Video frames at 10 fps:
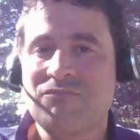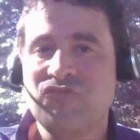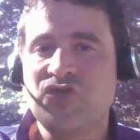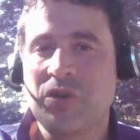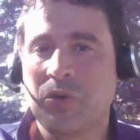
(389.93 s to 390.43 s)

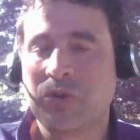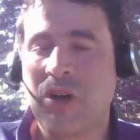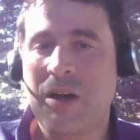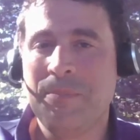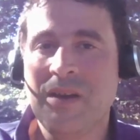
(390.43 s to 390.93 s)
general
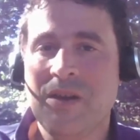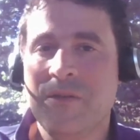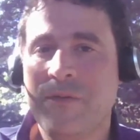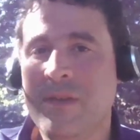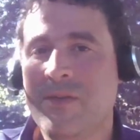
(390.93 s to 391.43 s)
topic of
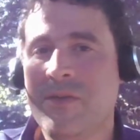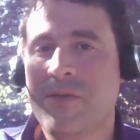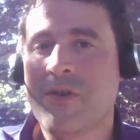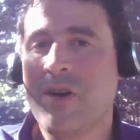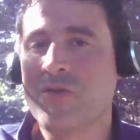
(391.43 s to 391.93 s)

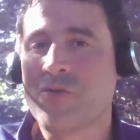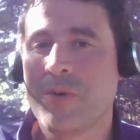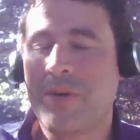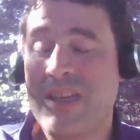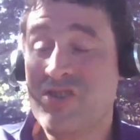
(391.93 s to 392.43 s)

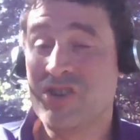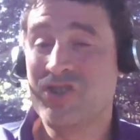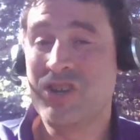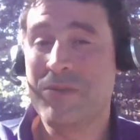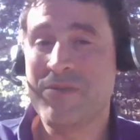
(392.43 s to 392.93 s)
intercultural
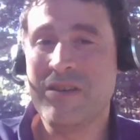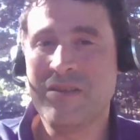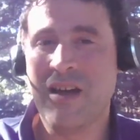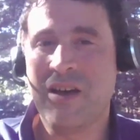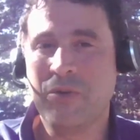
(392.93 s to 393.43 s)
relationships
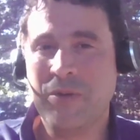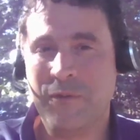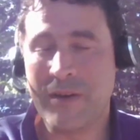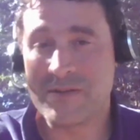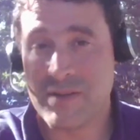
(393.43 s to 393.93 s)
and how it
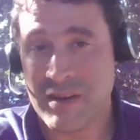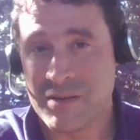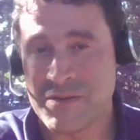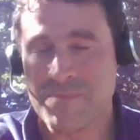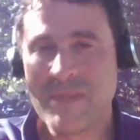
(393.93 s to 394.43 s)
affects
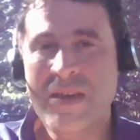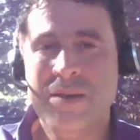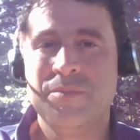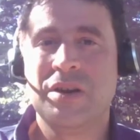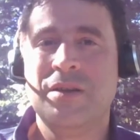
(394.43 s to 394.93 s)
sales.
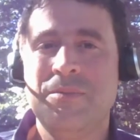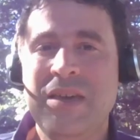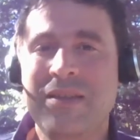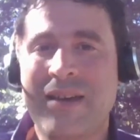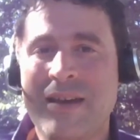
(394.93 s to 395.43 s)
But in the
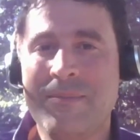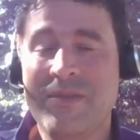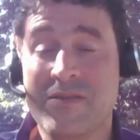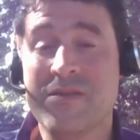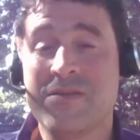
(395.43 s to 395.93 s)
meantime,
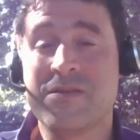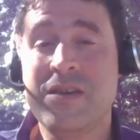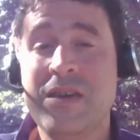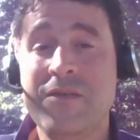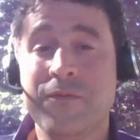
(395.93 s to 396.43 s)
this is
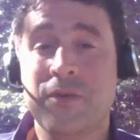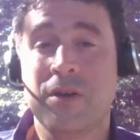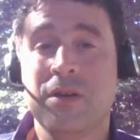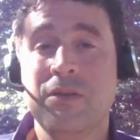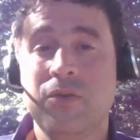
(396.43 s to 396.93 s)
Steve
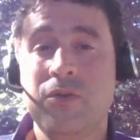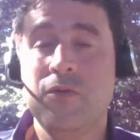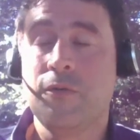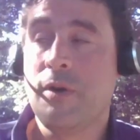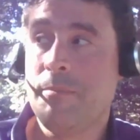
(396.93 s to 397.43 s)
talking to you
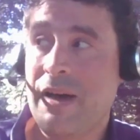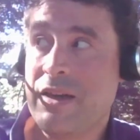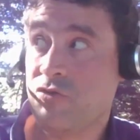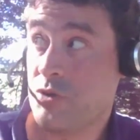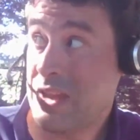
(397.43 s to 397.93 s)
from my
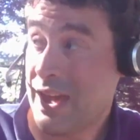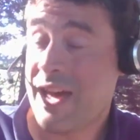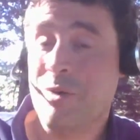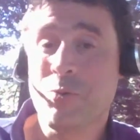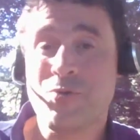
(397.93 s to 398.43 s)
tree
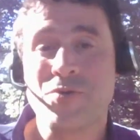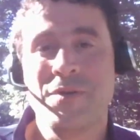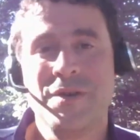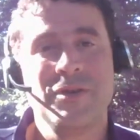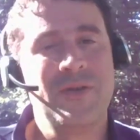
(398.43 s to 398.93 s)
house.
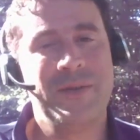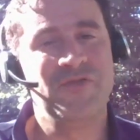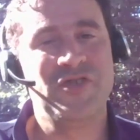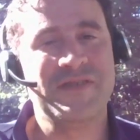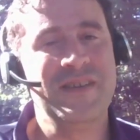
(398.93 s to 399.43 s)
No, I'm
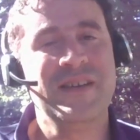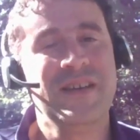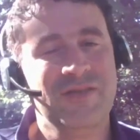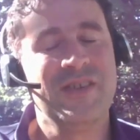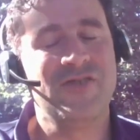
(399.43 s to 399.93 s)
just
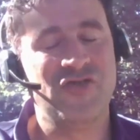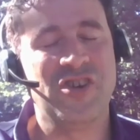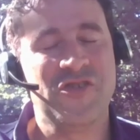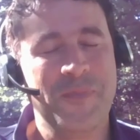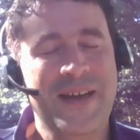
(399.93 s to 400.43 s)
kidding. It's
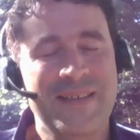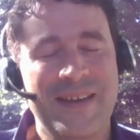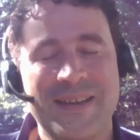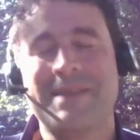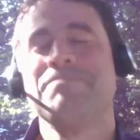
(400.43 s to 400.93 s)
just my
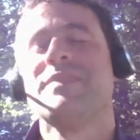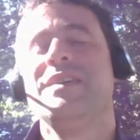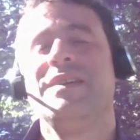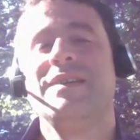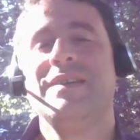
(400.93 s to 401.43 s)
deck.
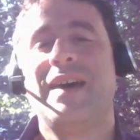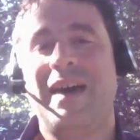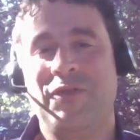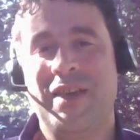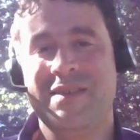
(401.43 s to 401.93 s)

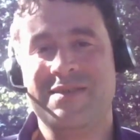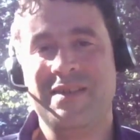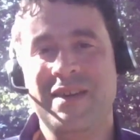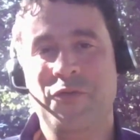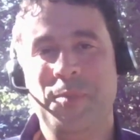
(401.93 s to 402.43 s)
Have a nice
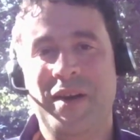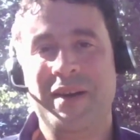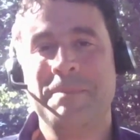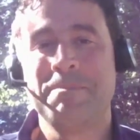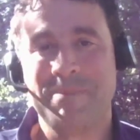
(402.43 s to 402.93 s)
day,
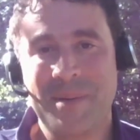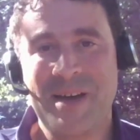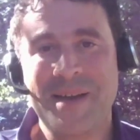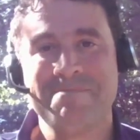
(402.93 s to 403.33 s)
everybody. Bye bye.